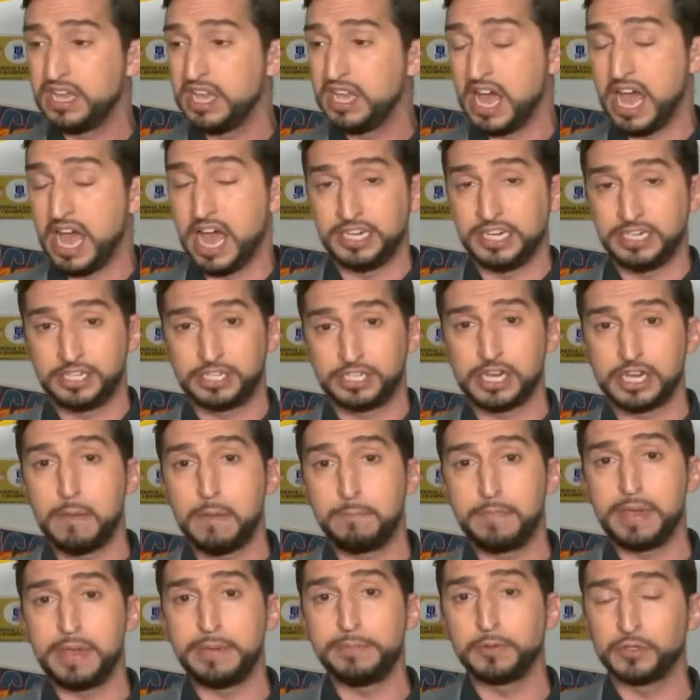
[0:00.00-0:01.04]
And some
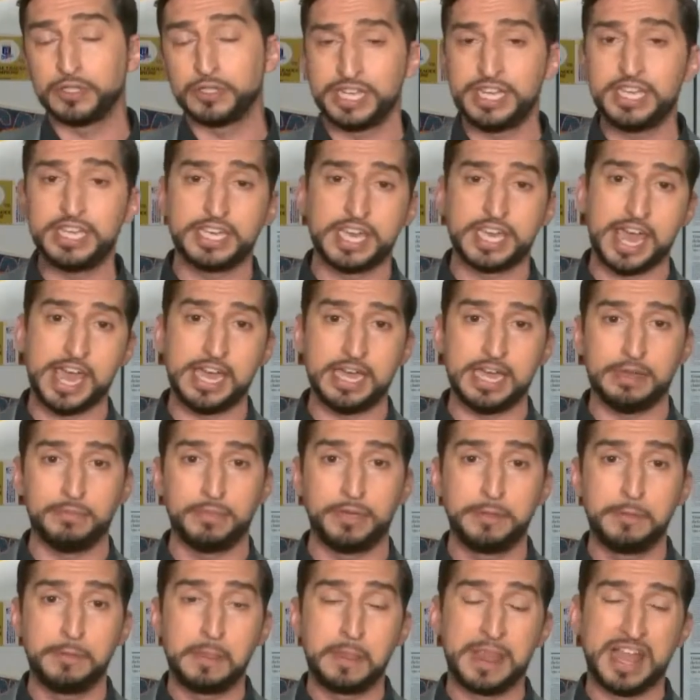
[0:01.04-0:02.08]
people see Cam
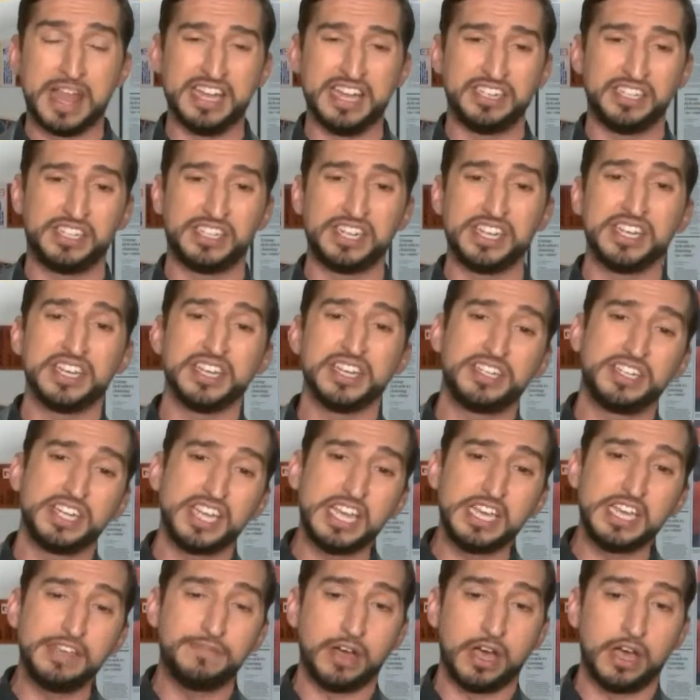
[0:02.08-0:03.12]
and see a
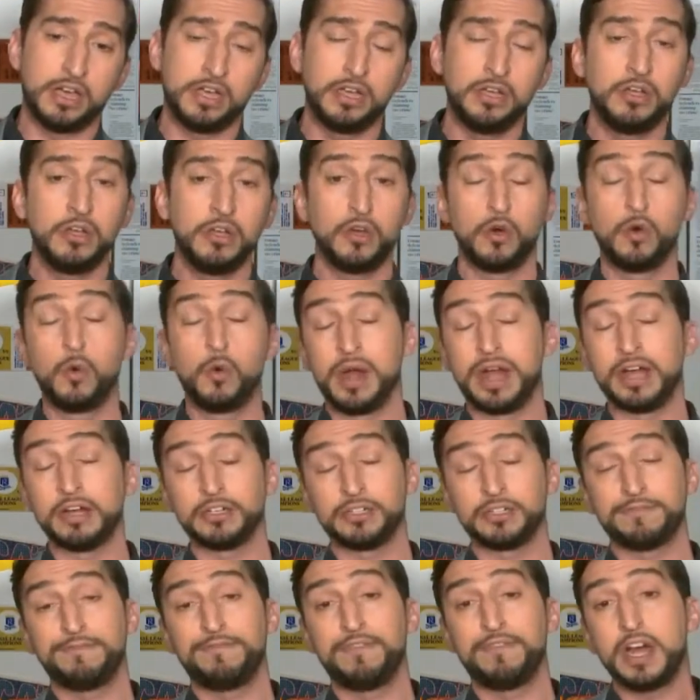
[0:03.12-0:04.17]
diva who wears
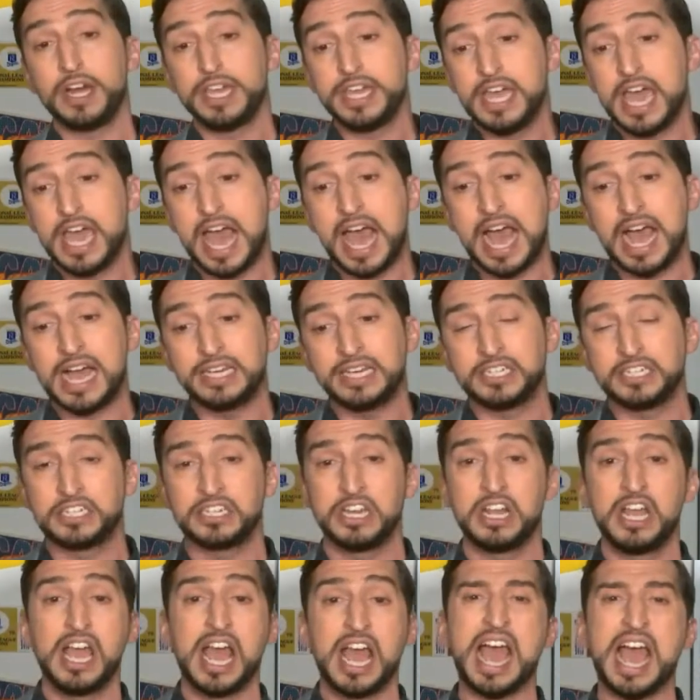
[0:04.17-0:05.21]
funny hats
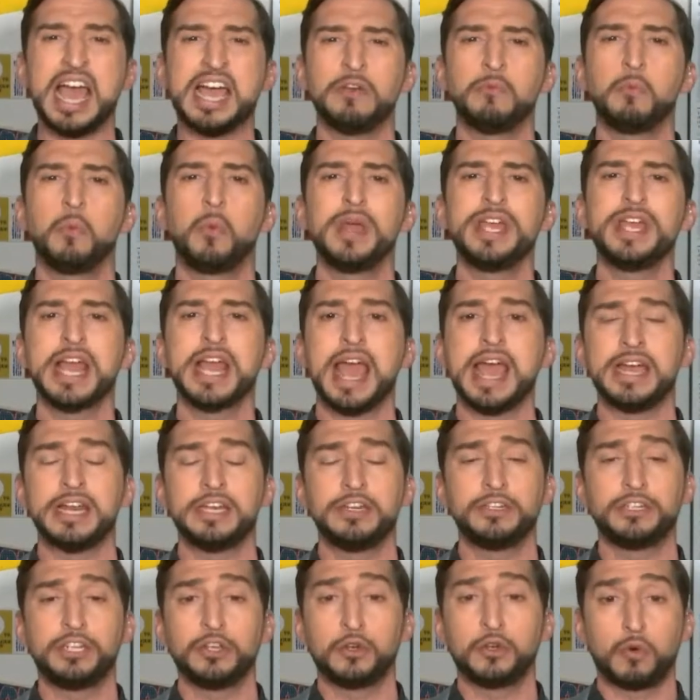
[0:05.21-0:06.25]
and
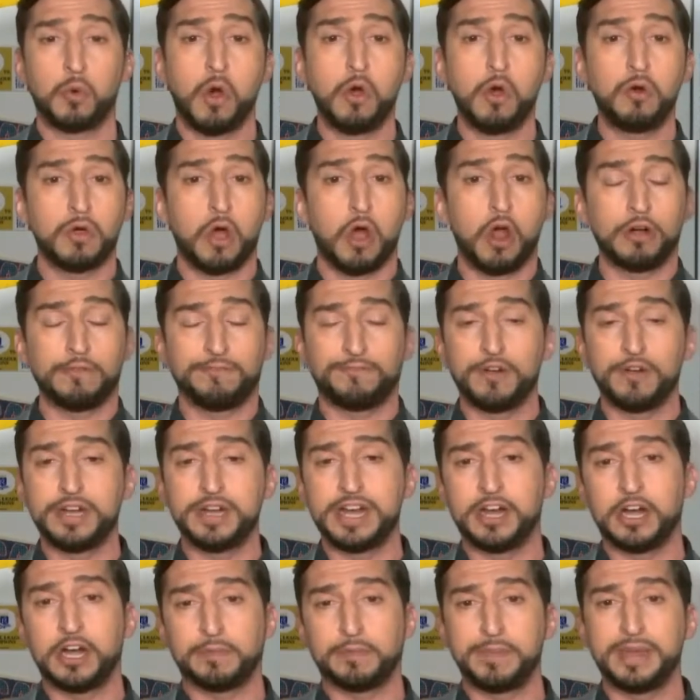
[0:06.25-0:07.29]
to quote our friend
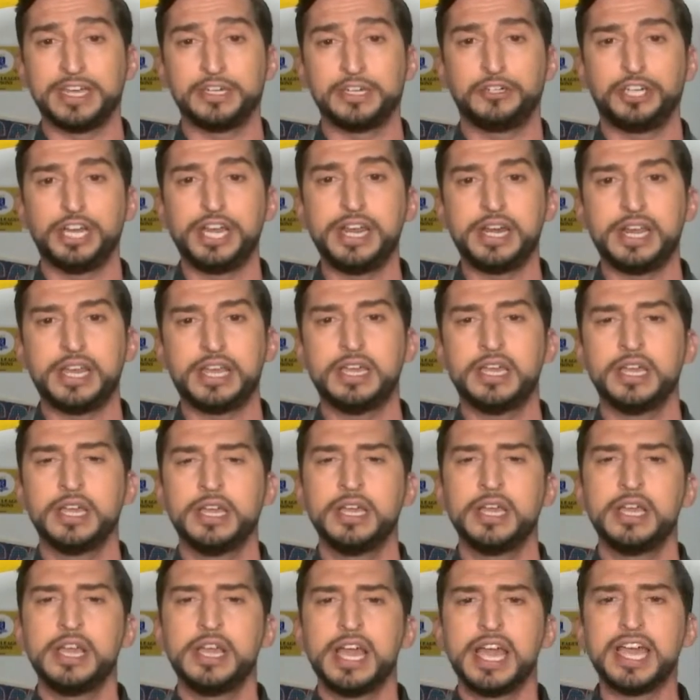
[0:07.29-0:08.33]
Eric Mangini,
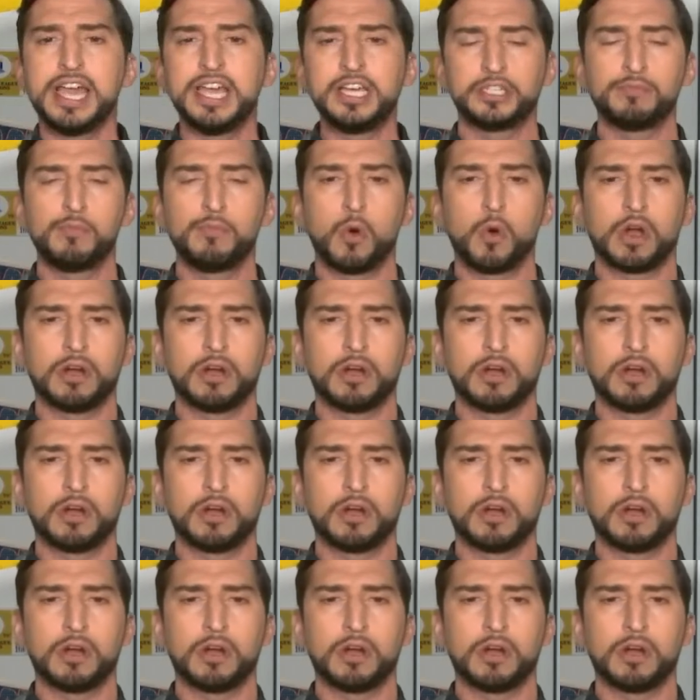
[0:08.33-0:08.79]
is more of a